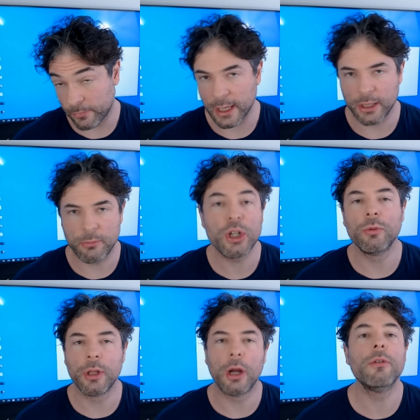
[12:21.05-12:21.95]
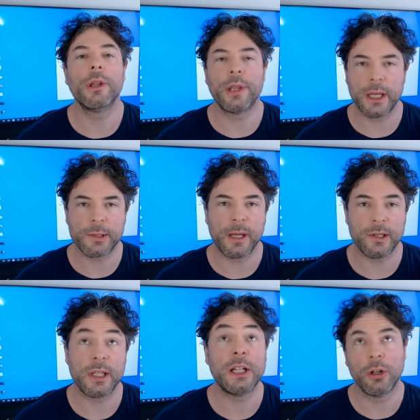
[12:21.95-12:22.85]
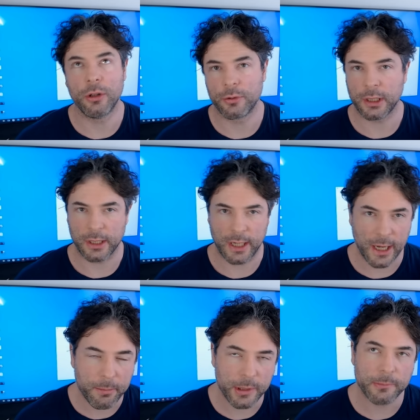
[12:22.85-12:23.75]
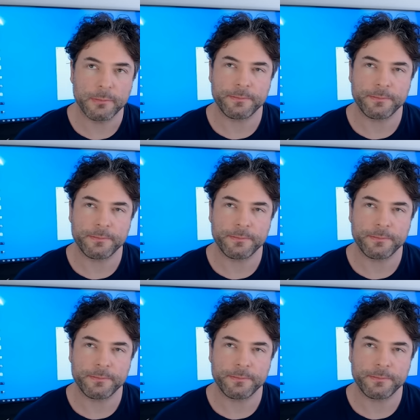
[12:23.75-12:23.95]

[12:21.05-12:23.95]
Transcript: And we all know that that's basically no longer going to happen.